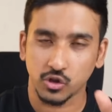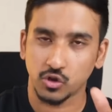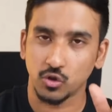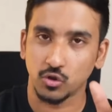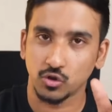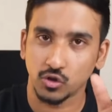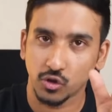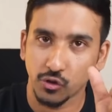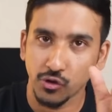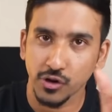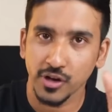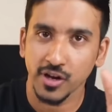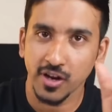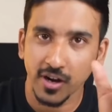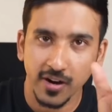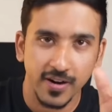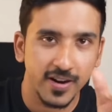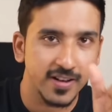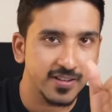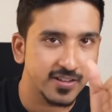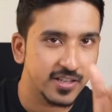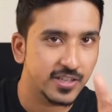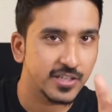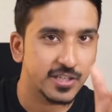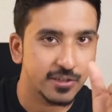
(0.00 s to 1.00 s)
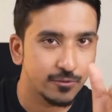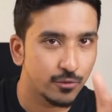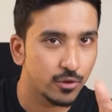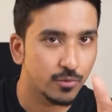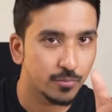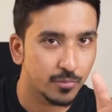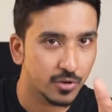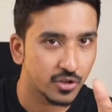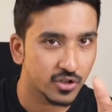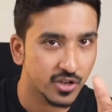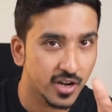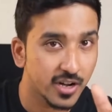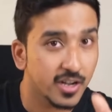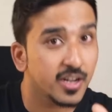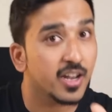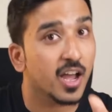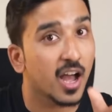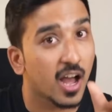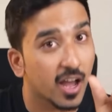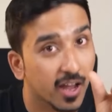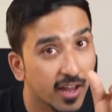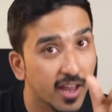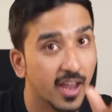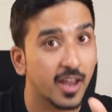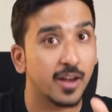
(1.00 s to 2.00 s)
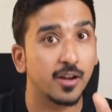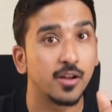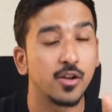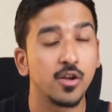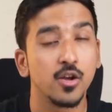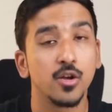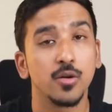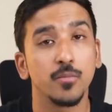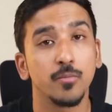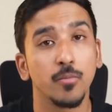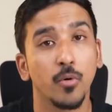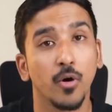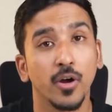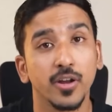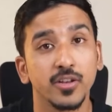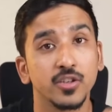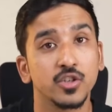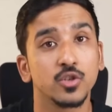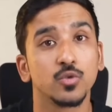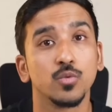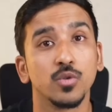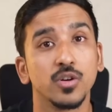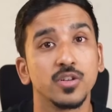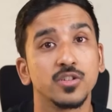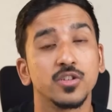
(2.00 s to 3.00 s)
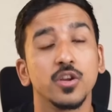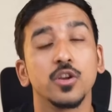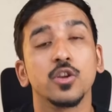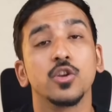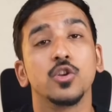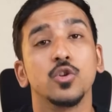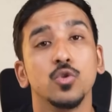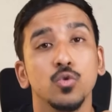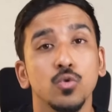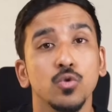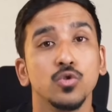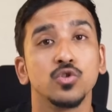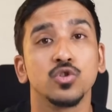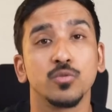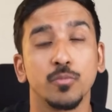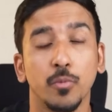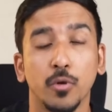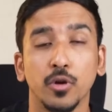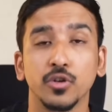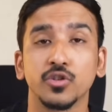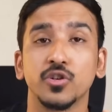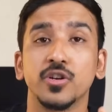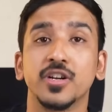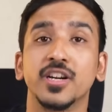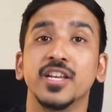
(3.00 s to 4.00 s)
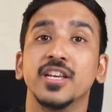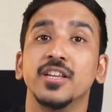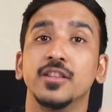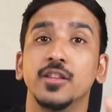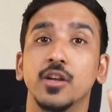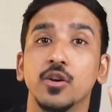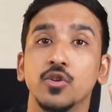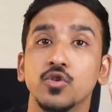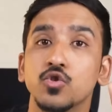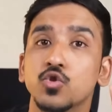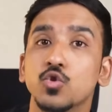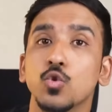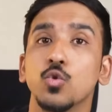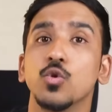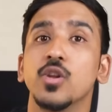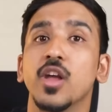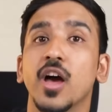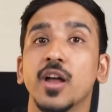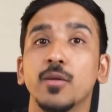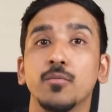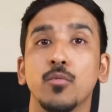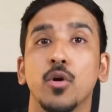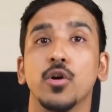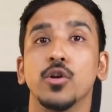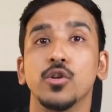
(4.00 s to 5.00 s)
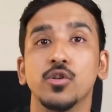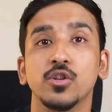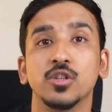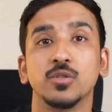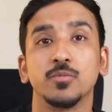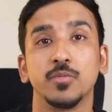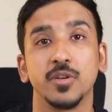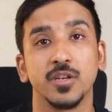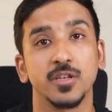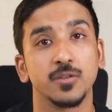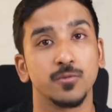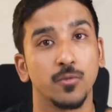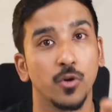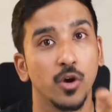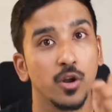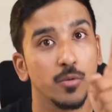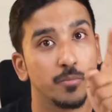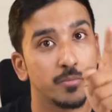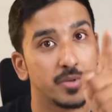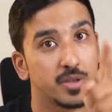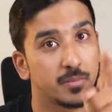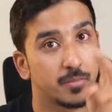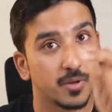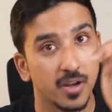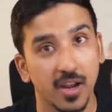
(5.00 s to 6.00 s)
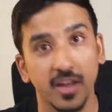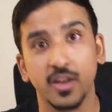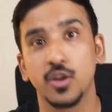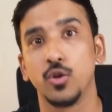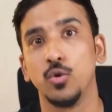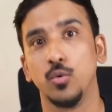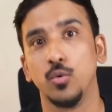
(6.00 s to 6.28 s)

So 364% again points towards a huge opportunity in the solar module space for people